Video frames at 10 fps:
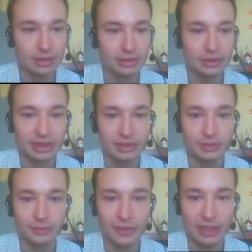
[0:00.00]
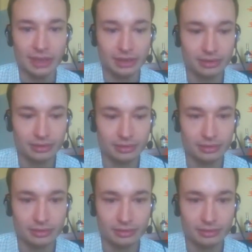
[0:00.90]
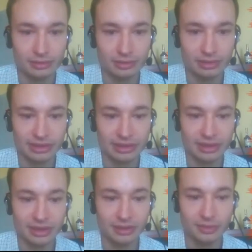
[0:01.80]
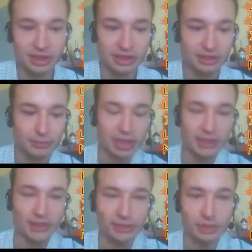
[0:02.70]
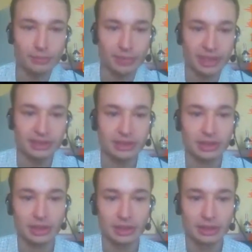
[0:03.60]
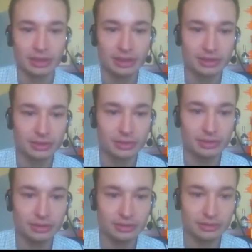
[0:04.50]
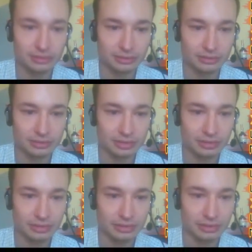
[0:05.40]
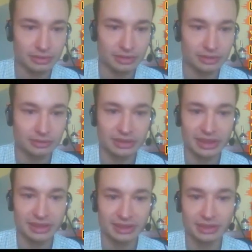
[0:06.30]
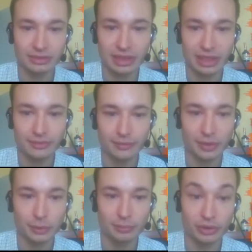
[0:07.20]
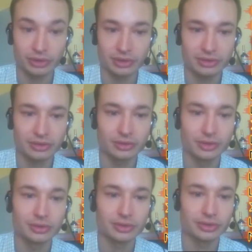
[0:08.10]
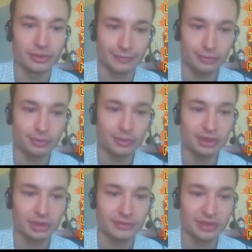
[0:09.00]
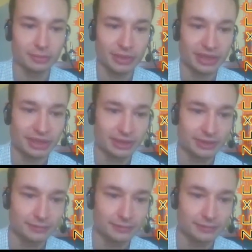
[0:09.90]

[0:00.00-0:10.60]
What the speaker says: Okay, 2 flak. And then he switches back to hoplites. It's good. And scouts are still alive. Very important to use the full range of the hoplites.